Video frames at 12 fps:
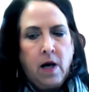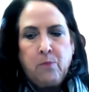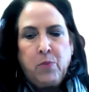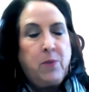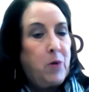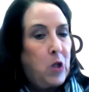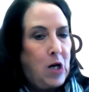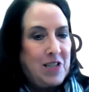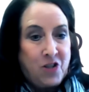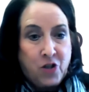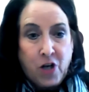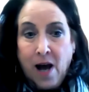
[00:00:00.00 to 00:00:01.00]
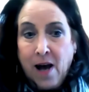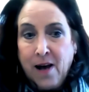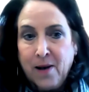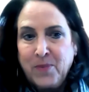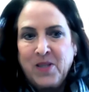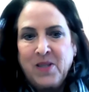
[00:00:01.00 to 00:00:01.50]
People lost
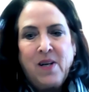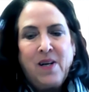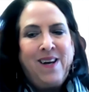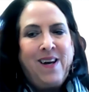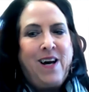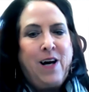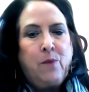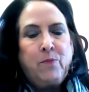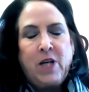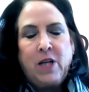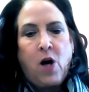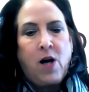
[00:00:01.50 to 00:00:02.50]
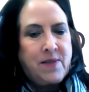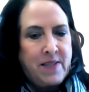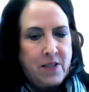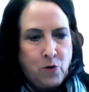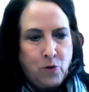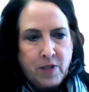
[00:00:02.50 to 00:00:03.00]
jobs, they lost
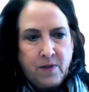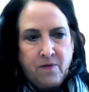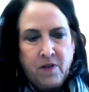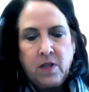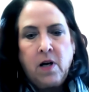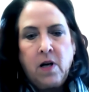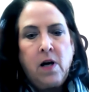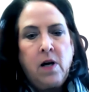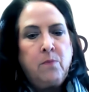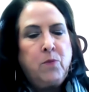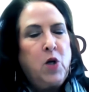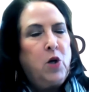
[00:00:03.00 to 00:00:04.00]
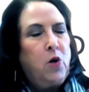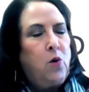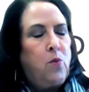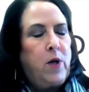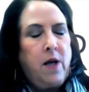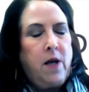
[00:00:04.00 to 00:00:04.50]
that source of income.
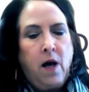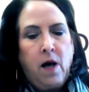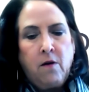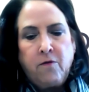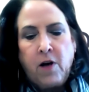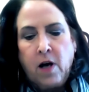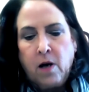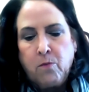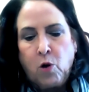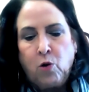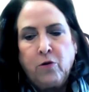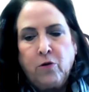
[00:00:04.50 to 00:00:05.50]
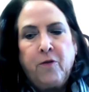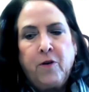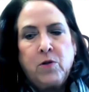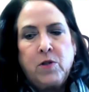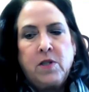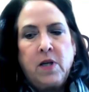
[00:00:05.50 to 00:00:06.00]
We have older
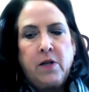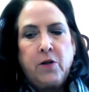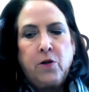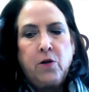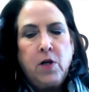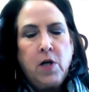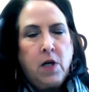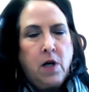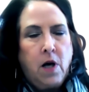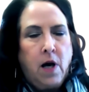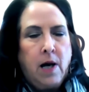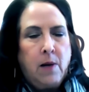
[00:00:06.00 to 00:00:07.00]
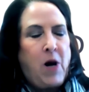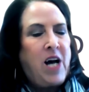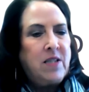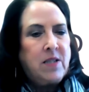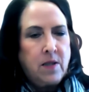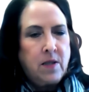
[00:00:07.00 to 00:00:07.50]
folks that are
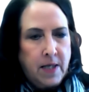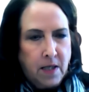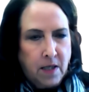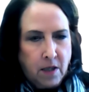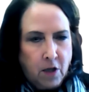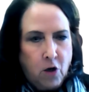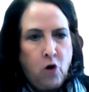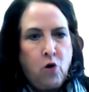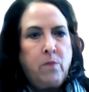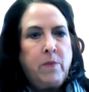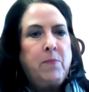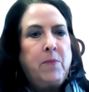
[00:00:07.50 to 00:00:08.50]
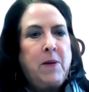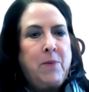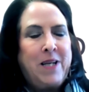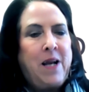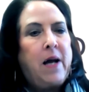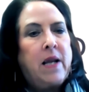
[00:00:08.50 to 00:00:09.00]
isolating at home and
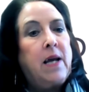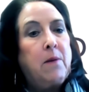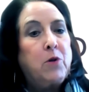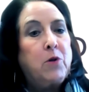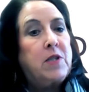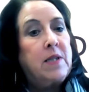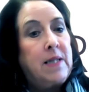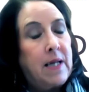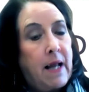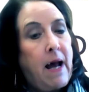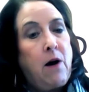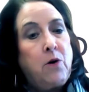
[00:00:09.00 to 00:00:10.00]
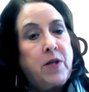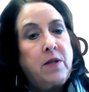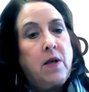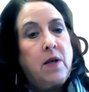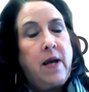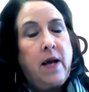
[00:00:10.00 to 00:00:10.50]
maybe not able to get out
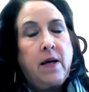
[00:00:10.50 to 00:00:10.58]
and